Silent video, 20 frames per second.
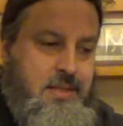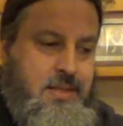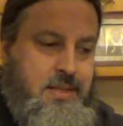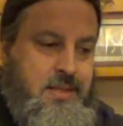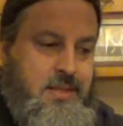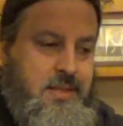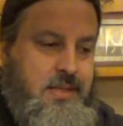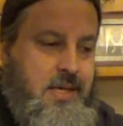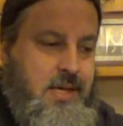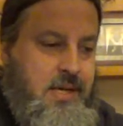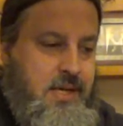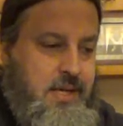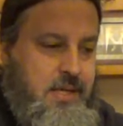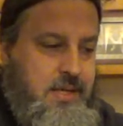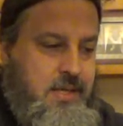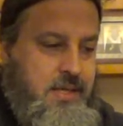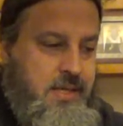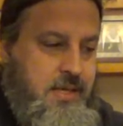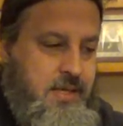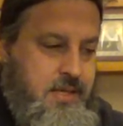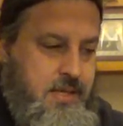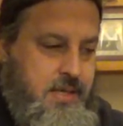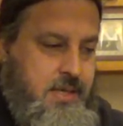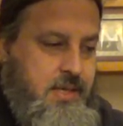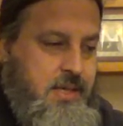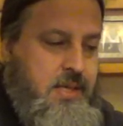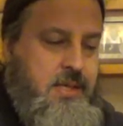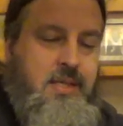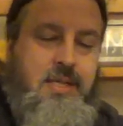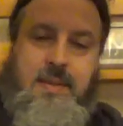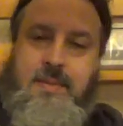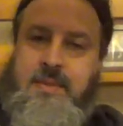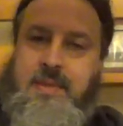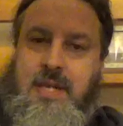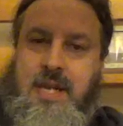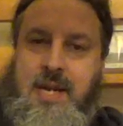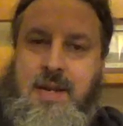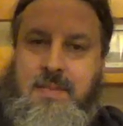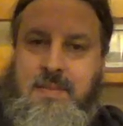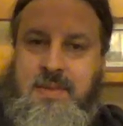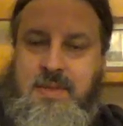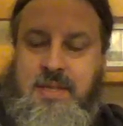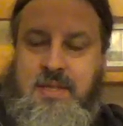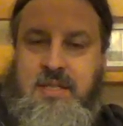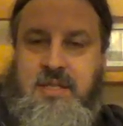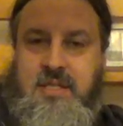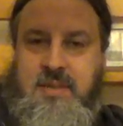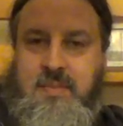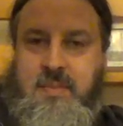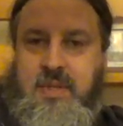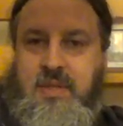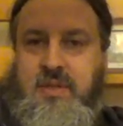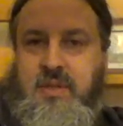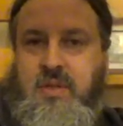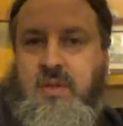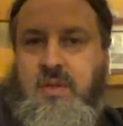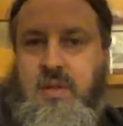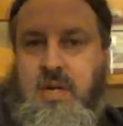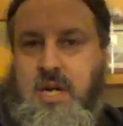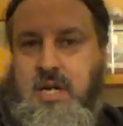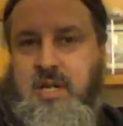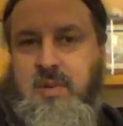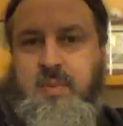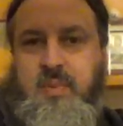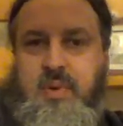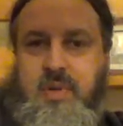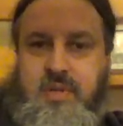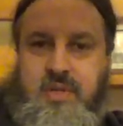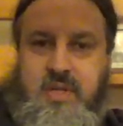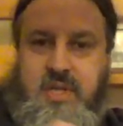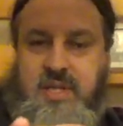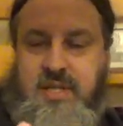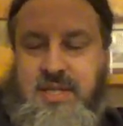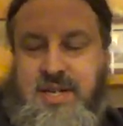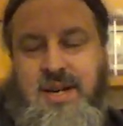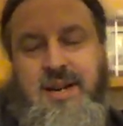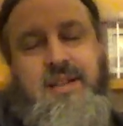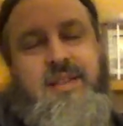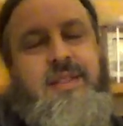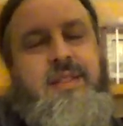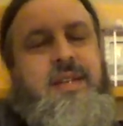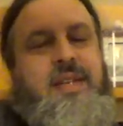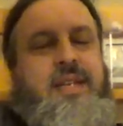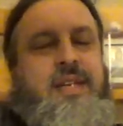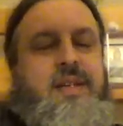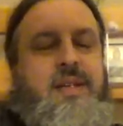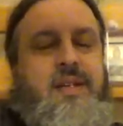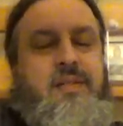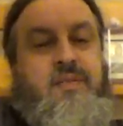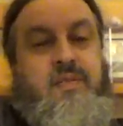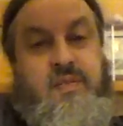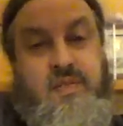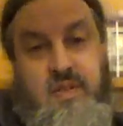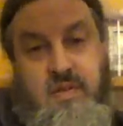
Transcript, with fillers: uh, and sometimes it's simply too long to put the entire thing in,